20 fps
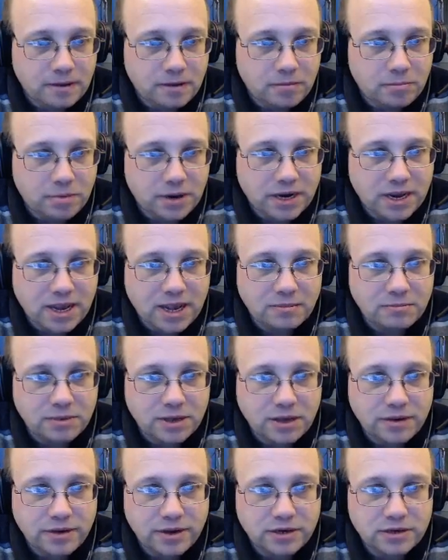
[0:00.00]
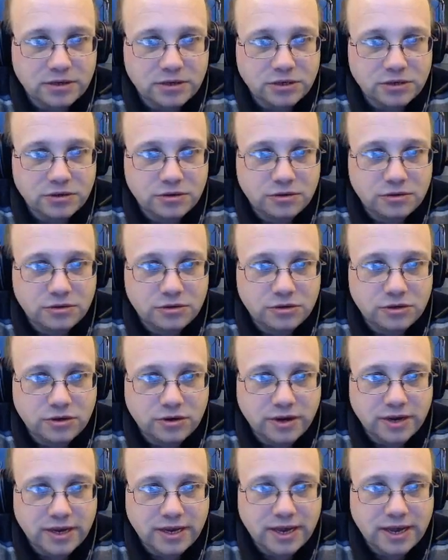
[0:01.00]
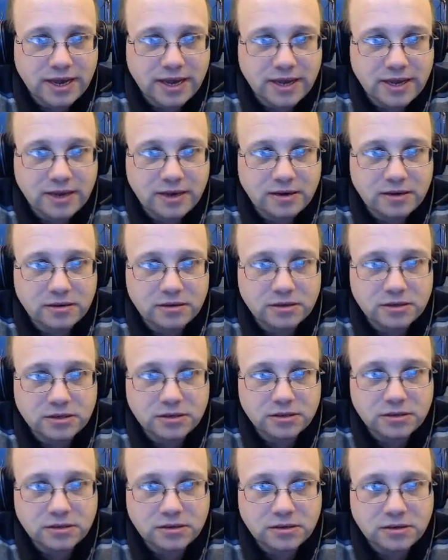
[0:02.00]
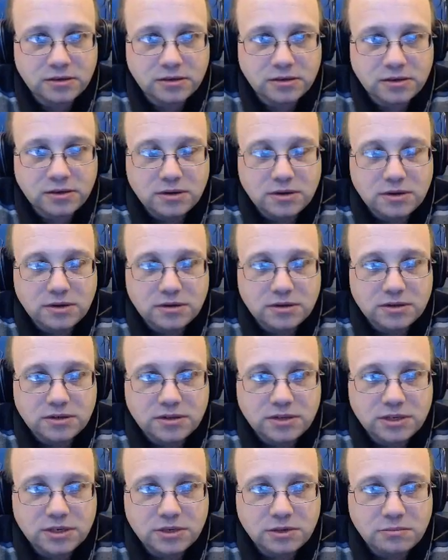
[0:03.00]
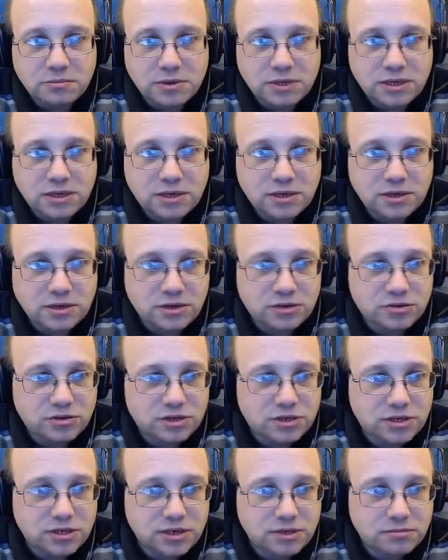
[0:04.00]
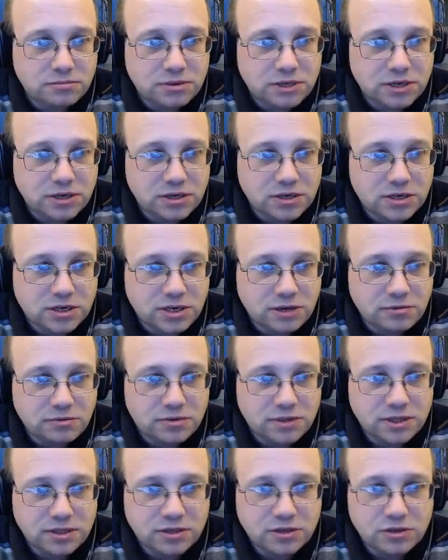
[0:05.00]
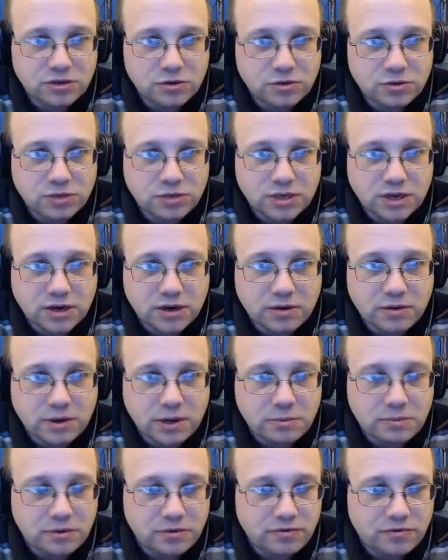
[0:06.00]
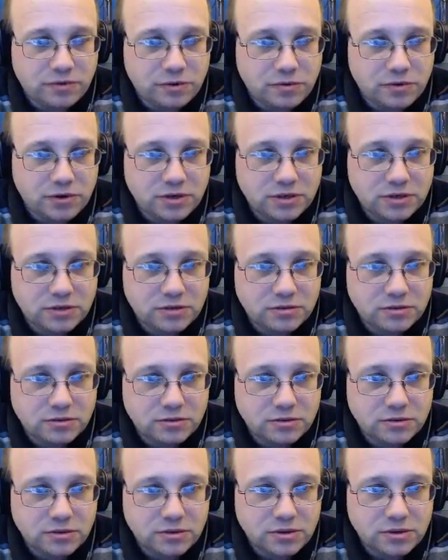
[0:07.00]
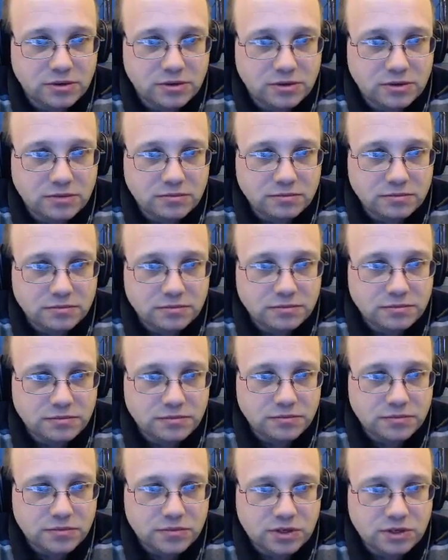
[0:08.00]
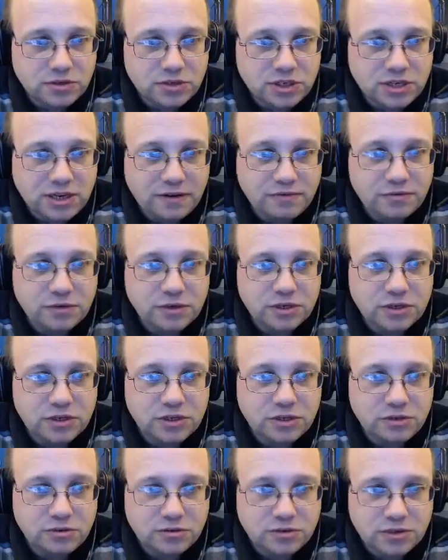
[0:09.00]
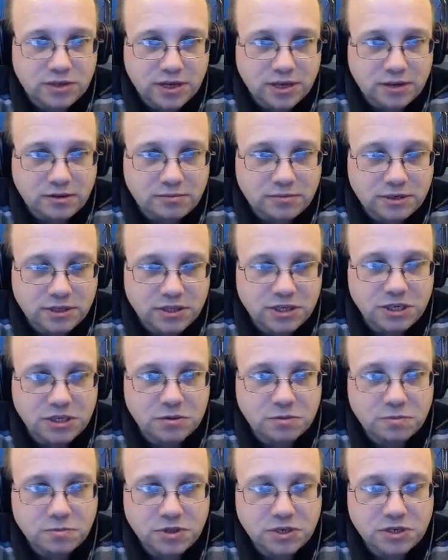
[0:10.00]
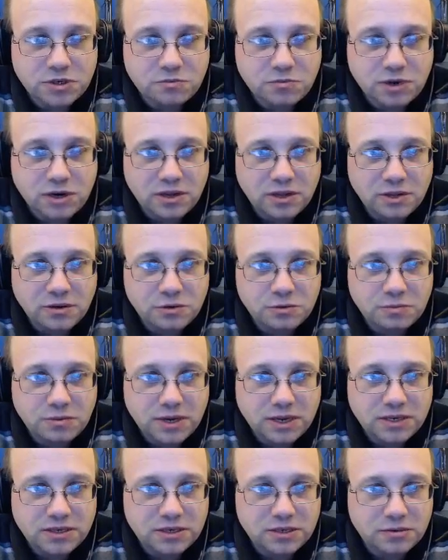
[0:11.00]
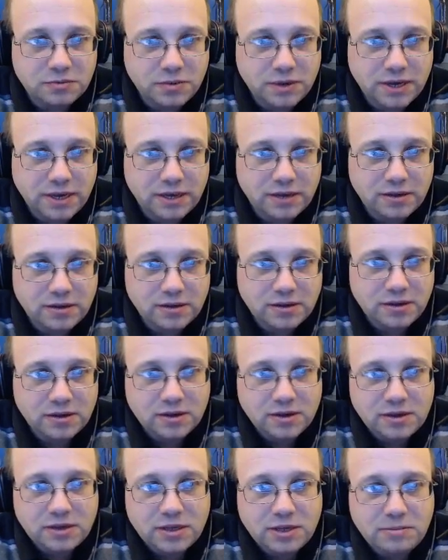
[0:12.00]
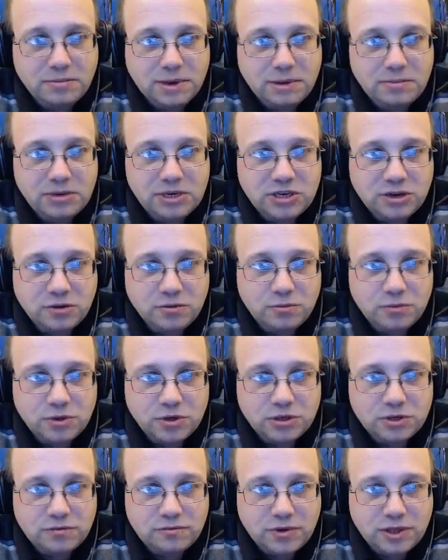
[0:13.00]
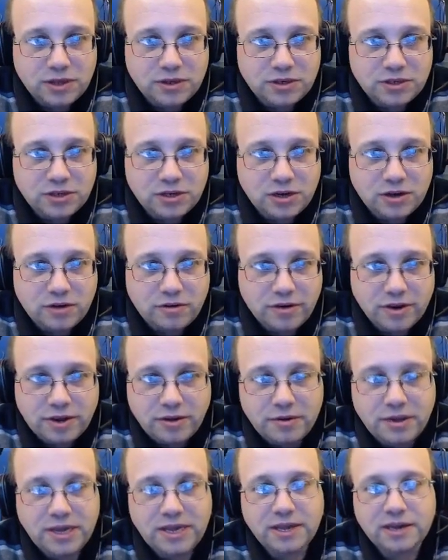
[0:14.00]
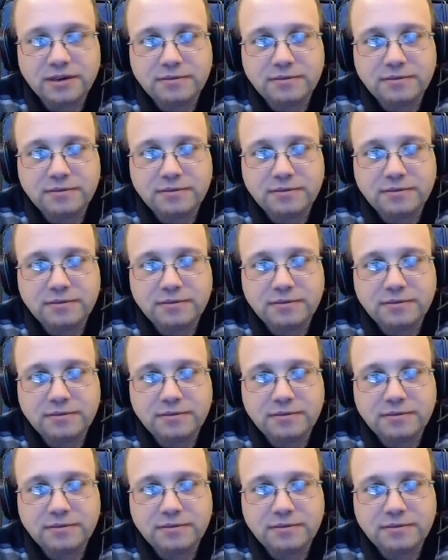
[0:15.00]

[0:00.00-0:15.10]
I am going to try and, so this could be interesting because I don't think the doors are going to open for us. So you just have to excuse that. So this is one of those places where you maybe don't want to run the scenario here.